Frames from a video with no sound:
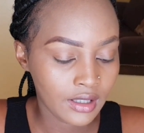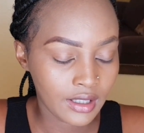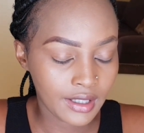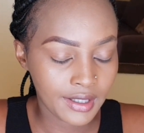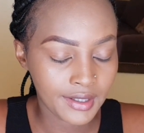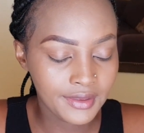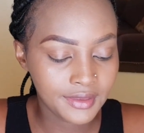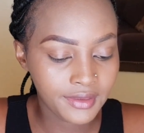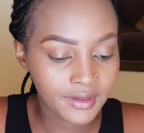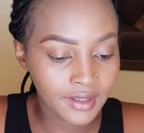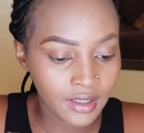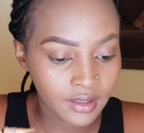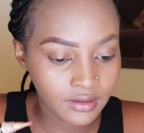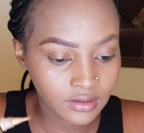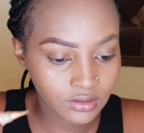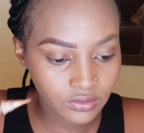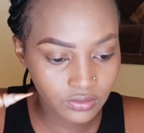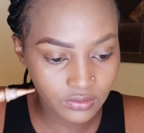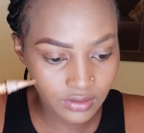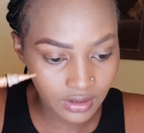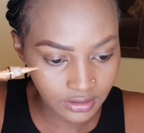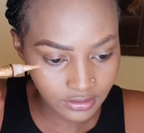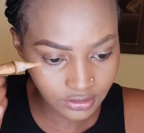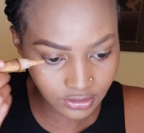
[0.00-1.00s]
and then
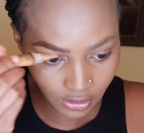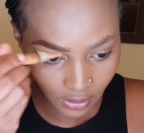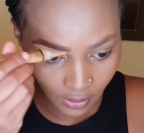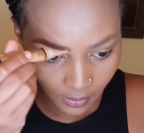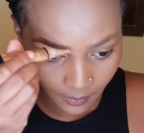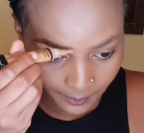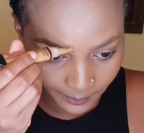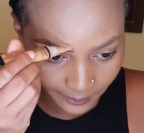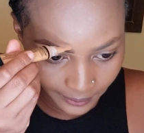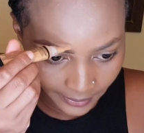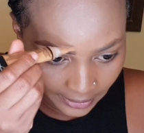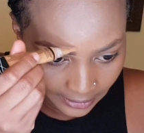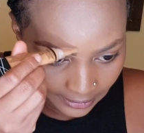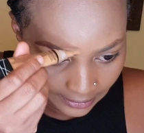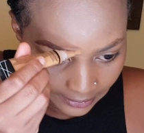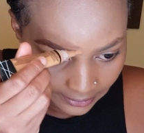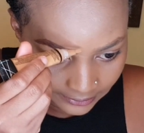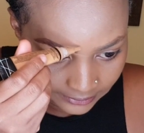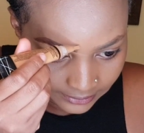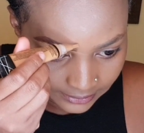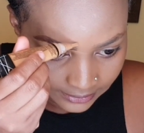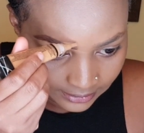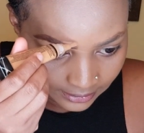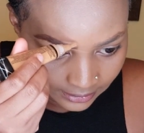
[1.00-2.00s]
to the top part,